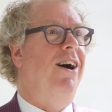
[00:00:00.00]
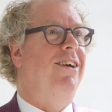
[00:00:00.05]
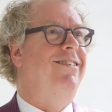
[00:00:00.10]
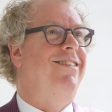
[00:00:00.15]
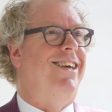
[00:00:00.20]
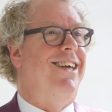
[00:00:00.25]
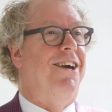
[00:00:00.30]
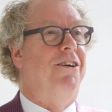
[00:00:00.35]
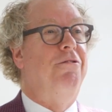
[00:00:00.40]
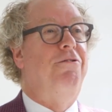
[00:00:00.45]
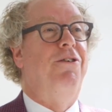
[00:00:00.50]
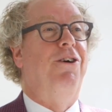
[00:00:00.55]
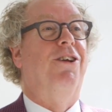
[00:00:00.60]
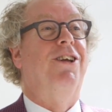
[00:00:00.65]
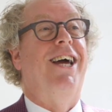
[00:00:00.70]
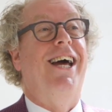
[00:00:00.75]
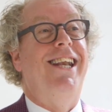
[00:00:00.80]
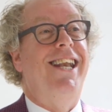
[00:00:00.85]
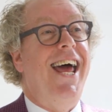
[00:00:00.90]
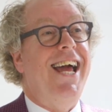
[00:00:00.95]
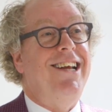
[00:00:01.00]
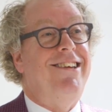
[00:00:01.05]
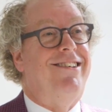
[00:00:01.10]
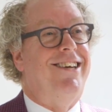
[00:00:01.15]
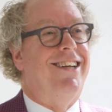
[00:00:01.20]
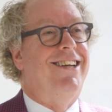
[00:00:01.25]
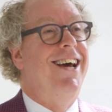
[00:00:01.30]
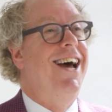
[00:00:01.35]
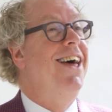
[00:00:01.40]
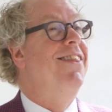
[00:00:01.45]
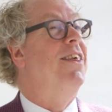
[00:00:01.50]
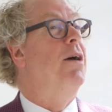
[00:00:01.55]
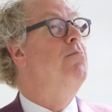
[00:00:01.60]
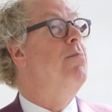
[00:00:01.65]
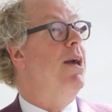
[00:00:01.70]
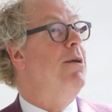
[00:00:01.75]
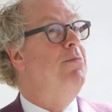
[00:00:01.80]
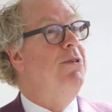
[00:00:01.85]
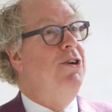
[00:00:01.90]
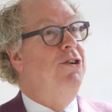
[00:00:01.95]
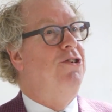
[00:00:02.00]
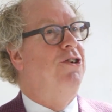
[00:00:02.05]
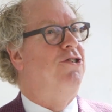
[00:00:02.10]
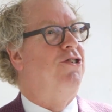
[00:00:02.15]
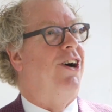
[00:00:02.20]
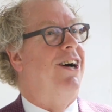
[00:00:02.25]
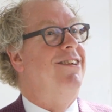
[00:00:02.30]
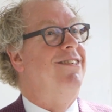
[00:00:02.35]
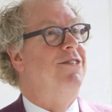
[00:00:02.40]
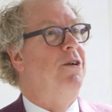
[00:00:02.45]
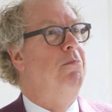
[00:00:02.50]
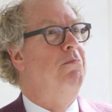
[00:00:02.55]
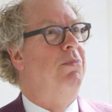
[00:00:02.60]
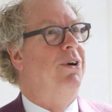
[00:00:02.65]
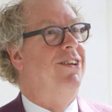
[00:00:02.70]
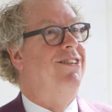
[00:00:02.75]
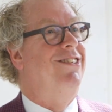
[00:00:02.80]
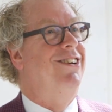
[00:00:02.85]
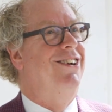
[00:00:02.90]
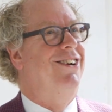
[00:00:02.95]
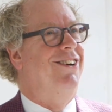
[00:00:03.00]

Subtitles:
If you want to feel connected, then maybe you should try Zumba.